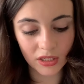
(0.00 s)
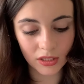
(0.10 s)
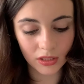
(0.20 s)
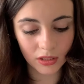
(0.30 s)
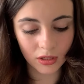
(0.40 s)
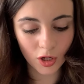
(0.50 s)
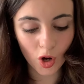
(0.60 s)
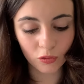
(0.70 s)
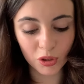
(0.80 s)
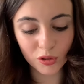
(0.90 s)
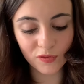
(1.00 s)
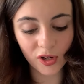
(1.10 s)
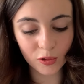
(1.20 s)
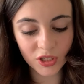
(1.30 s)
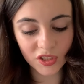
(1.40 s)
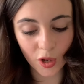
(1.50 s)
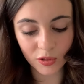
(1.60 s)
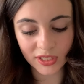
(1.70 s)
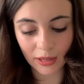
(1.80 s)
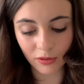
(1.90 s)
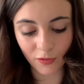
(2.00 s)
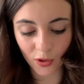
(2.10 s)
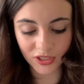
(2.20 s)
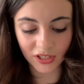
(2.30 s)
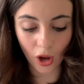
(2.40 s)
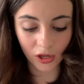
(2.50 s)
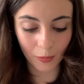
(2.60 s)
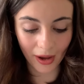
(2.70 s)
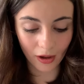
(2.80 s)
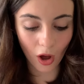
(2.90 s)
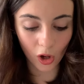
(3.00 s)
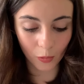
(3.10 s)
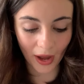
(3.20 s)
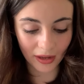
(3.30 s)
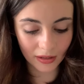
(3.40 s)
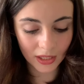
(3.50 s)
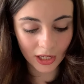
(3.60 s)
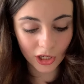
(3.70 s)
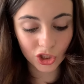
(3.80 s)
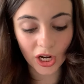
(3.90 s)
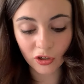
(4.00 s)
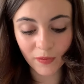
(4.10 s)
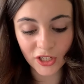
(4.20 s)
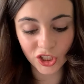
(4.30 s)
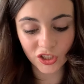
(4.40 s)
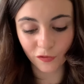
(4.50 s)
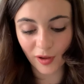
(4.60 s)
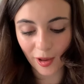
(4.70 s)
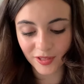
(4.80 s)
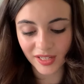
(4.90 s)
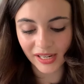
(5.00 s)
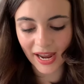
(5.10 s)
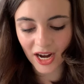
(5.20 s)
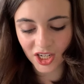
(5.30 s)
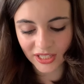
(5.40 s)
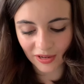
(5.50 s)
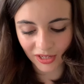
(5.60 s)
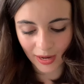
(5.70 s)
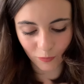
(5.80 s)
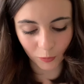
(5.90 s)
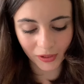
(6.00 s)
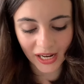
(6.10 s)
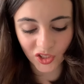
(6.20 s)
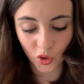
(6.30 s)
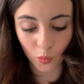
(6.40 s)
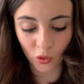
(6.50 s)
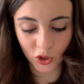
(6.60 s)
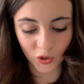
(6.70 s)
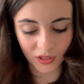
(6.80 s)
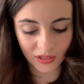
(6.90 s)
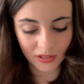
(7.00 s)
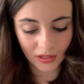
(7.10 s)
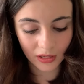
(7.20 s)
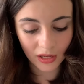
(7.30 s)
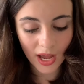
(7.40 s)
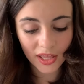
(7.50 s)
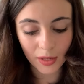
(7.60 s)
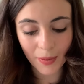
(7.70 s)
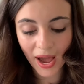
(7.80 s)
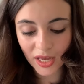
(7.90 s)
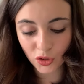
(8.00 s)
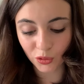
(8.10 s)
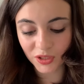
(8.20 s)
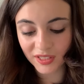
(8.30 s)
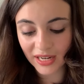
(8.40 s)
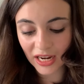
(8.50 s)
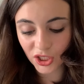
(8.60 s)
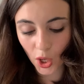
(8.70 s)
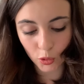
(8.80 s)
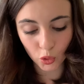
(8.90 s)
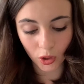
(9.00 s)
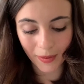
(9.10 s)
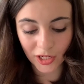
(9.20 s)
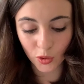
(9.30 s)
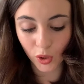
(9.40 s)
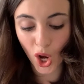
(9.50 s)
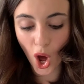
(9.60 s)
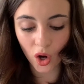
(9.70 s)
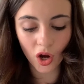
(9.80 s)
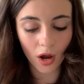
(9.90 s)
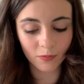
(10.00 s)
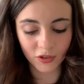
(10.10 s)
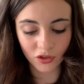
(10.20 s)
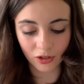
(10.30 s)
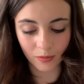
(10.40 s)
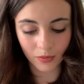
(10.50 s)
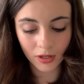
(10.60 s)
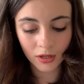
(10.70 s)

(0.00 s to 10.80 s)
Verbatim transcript: it. Root followed his host down the vaulted hallway. Generations of Fowls glared down at him from classical portraits. They passed through a stained oak doorway to a long conference room.